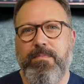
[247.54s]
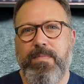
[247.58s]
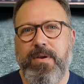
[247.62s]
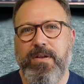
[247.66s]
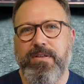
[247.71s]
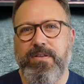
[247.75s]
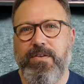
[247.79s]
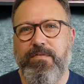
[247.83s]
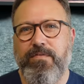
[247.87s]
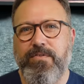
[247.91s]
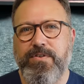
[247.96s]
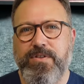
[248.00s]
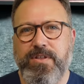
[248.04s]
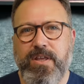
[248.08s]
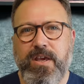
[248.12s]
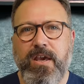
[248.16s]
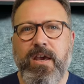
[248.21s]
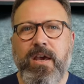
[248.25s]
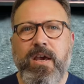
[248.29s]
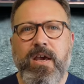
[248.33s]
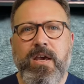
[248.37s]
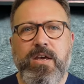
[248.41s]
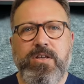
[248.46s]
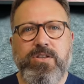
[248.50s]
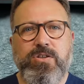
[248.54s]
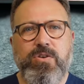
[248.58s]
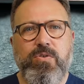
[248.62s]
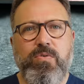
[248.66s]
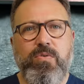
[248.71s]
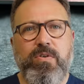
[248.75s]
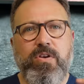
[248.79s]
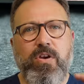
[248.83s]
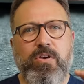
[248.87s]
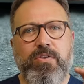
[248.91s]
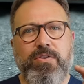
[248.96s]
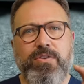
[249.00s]
big difference there. So
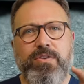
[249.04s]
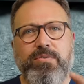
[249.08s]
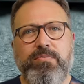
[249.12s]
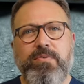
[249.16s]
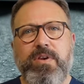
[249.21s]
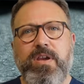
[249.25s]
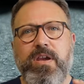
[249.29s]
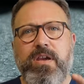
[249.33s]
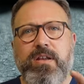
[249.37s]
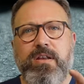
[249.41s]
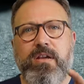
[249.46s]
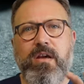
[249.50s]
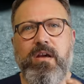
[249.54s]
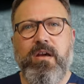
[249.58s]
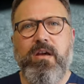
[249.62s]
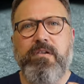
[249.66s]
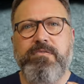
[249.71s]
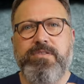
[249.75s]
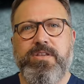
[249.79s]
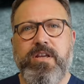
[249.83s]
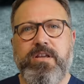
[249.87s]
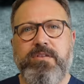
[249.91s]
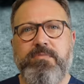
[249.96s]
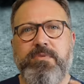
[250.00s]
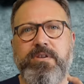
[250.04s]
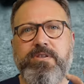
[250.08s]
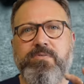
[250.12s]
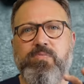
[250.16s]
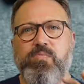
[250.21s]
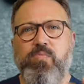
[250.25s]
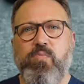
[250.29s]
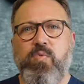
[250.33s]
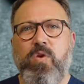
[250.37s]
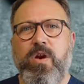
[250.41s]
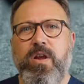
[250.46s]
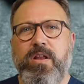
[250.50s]
we've got 3.5 centimeters,
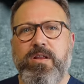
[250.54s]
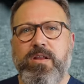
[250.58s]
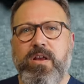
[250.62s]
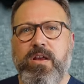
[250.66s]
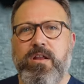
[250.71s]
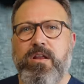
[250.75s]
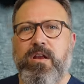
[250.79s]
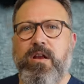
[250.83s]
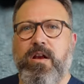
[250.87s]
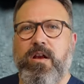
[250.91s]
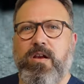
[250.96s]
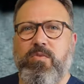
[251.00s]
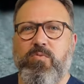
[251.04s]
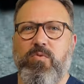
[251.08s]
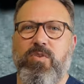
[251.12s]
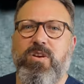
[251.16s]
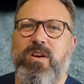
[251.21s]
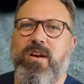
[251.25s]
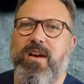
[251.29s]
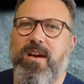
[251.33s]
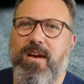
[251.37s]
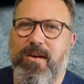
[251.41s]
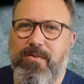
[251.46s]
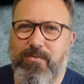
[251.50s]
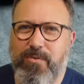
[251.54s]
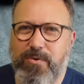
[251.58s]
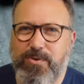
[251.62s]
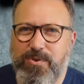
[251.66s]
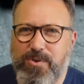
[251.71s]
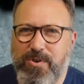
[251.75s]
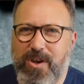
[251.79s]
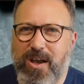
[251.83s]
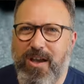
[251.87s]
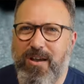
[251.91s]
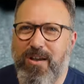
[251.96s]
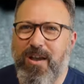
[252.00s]
1.5. Well, what
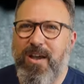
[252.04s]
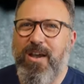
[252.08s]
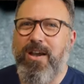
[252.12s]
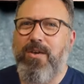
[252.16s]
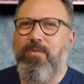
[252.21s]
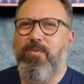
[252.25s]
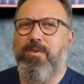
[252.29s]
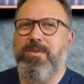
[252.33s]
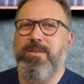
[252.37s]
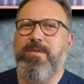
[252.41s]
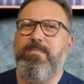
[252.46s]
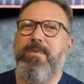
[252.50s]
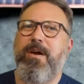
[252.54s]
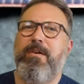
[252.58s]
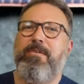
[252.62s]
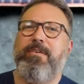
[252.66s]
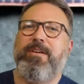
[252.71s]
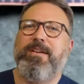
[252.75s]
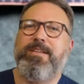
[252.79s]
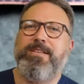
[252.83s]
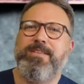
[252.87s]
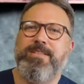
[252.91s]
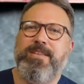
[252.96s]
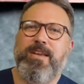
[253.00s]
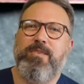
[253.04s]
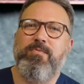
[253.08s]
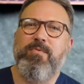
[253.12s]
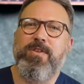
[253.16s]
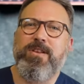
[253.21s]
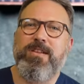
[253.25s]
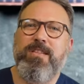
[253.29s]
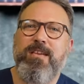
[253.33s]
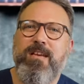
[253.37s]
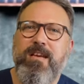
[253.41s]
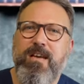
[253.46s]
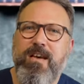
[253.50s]
do you got? What do the Americans say?
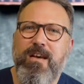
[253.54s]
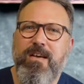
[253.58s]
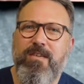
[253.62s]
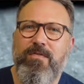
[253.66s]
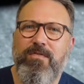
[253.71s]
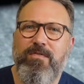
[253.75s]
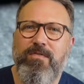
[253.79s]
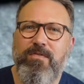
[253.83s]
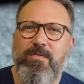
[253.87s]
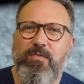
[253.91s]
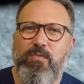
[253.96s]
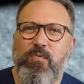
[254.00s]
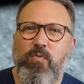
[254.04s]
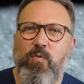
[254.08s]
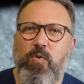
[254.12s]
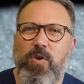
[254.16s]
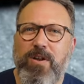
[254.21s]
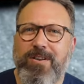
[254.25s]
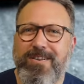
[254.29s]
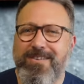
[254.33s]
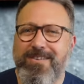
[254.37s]
1.5? 1